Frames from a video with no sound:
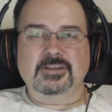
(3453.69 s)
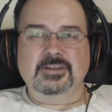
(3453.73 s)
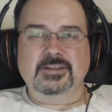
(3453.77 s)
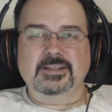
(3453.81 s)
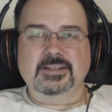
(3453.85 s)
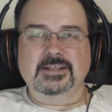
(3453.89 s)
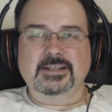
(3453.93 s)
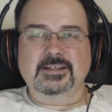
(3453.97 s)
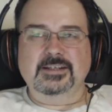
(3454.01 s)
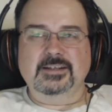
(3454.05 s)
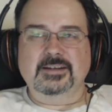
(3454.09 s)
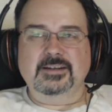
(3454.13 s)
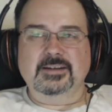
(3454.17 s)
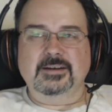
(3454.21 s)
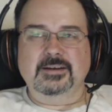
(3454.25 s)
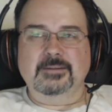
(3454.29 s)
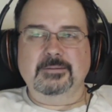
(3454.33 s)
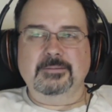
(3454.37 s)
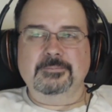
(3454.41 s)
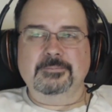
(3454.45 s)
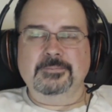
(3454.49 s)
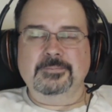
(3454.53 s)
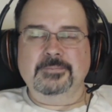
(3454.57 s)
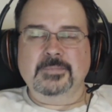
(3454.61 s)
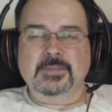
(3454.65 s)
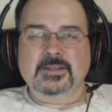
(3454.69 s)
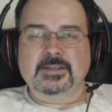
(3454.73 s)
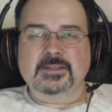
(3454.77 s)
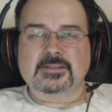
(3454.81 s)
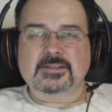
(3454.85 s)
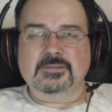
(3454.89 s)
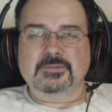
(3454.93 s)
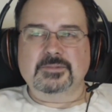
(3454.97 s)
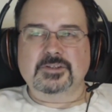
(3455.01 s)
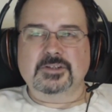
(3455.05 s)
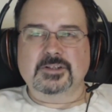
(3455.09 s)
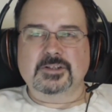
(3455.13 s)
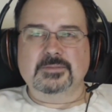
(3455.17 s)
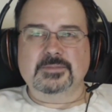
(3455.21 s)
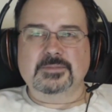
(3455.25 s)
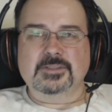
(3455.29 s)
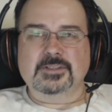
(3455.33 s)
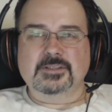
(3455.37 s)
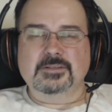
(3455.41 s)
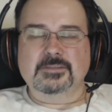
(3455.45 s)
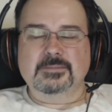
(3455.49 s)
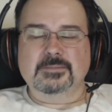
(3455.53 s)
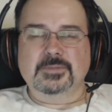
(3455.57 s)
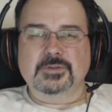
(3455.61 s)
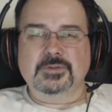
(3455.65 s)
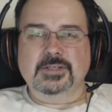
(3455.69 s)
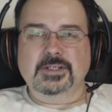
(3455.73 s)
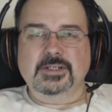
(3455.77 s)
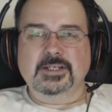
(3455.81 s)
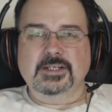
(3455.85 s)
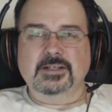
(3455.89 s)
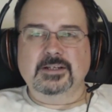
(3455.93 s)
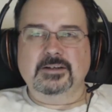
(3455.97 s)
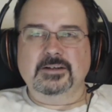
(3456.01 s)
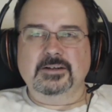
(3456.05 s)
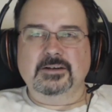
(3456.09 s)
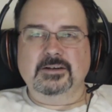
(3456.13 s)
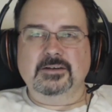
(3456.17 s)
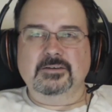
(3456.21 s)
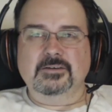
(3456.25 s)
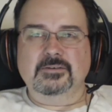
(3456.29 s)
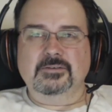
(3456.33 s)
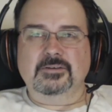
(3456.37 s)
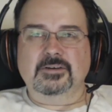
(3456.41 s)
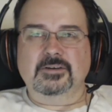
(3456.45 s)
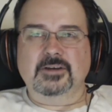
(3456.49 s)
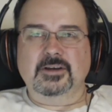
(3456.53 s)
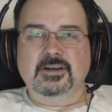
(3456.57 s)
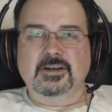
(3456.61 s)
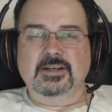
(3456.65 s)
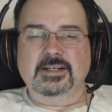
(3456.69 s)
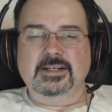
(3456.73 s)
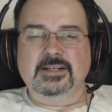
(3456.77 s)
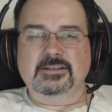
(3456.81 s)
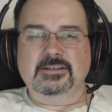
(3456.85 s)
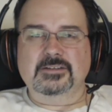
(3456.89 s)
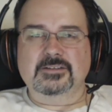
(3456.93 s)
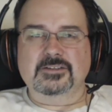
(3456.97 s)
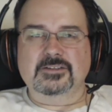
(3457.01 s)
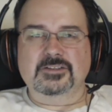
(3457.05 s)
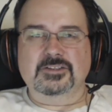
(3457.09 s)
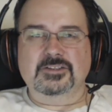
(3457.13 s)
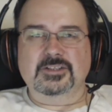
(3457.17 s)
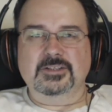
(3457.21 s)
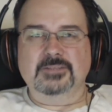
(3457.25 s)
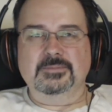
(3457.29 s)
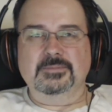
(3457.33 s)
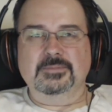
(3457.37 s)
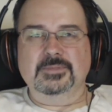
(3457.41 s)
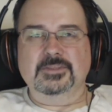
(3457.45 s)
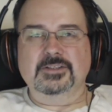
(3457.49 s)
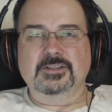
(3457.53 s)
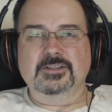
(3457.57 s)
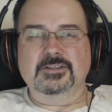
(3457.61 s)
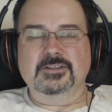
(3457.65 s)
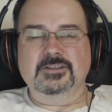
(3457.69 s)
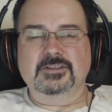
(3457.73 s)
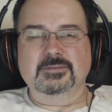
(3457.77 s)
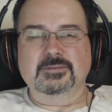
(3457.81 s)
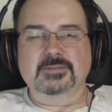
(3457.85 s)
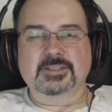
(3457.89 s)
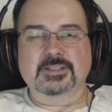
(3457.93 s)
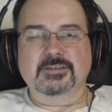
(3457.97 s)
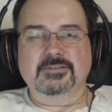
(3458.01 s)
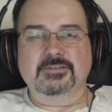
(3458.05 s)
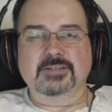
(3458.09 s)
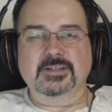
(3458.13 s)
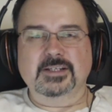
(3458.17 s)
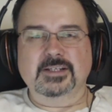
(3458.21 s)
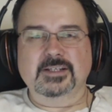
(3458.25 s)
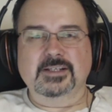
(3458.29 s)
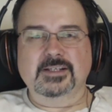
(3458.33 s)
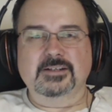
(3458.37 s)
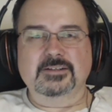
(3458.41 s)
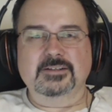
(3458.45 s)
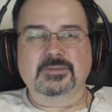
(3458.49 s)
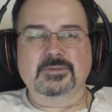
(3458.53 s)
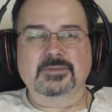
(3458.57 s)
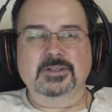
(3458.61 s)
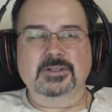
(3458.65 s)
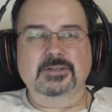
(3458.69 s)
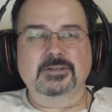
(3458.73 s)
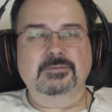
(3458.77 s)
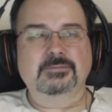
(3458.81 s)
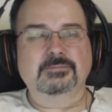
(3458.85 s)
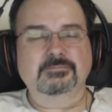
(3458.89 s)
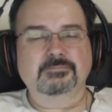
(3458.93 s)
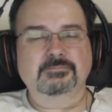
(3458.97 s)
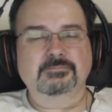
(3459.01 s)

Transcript: And then sometimes in the morning, I'll go down to the gym and do some stuff down there as well.